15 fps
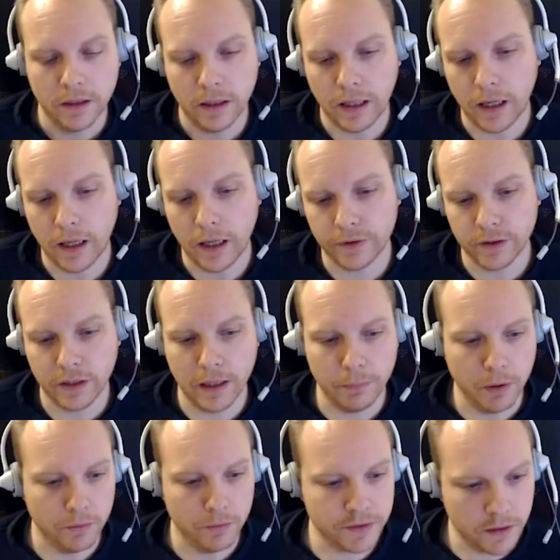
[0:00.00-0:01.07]
after a
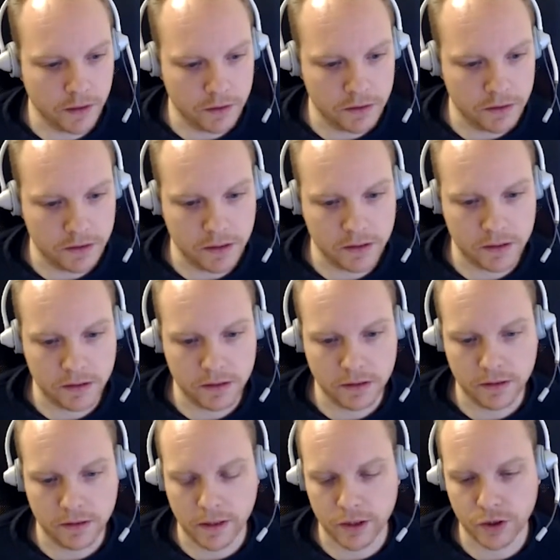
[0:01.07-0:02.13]
couple of seconds, this
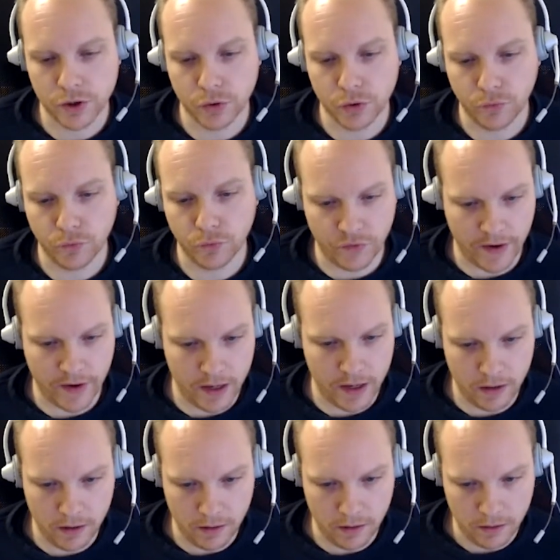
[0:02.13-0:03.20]
test should
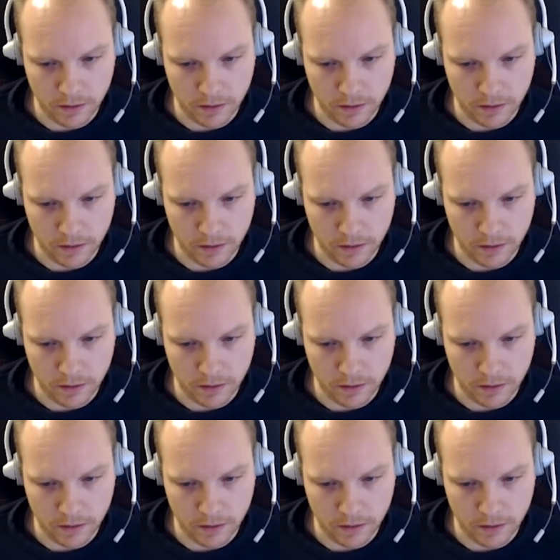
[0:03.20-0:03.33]
fail.